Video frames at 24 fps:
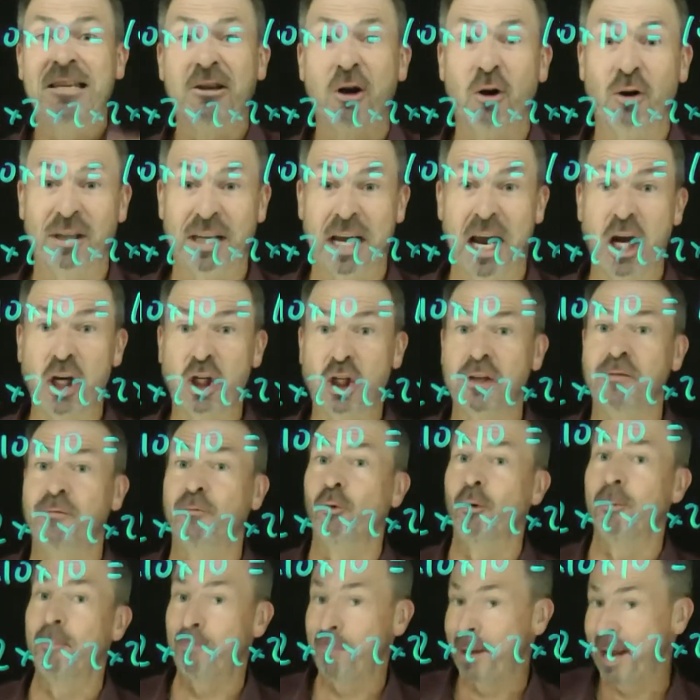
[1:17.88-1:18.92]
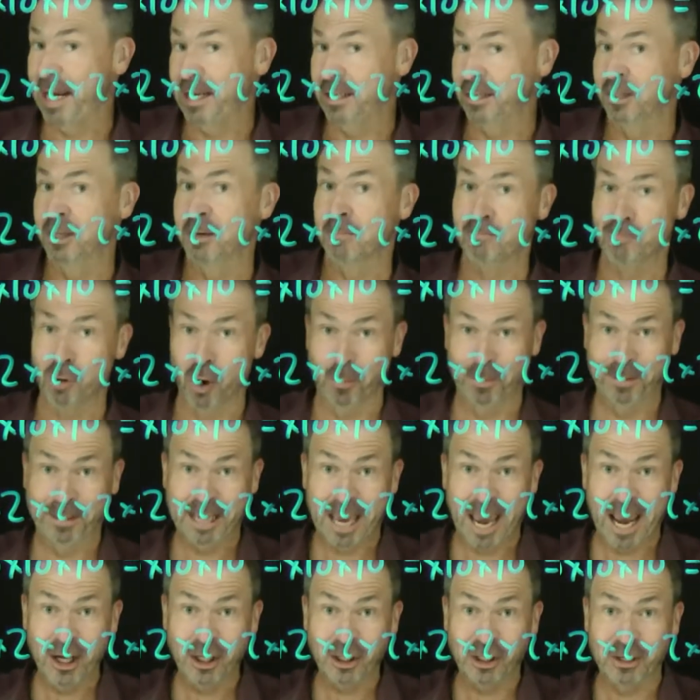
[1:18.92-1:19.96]
notation for repeated
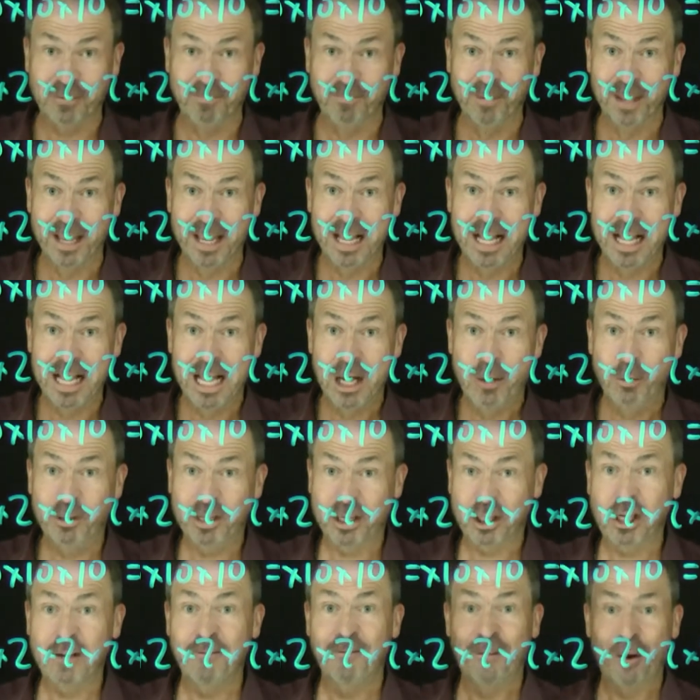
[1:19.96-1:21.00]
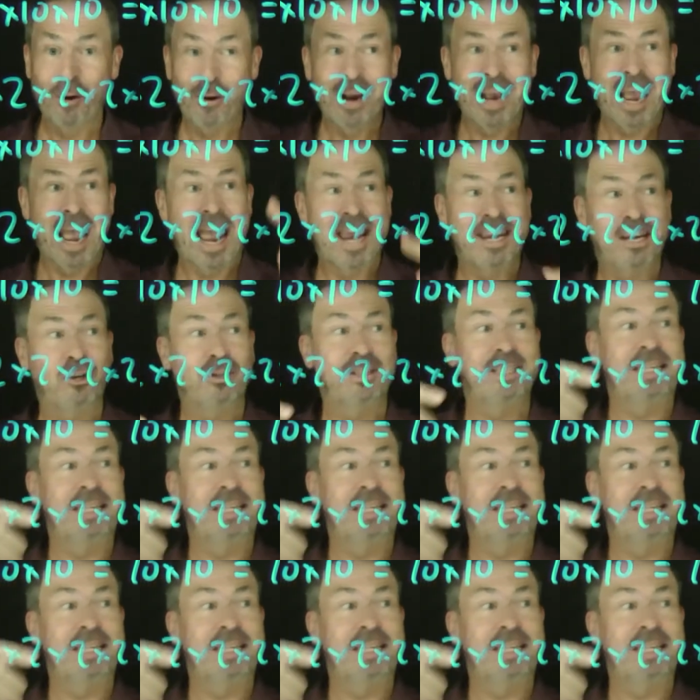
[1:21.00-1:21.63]
multiplication, which is actually very handy because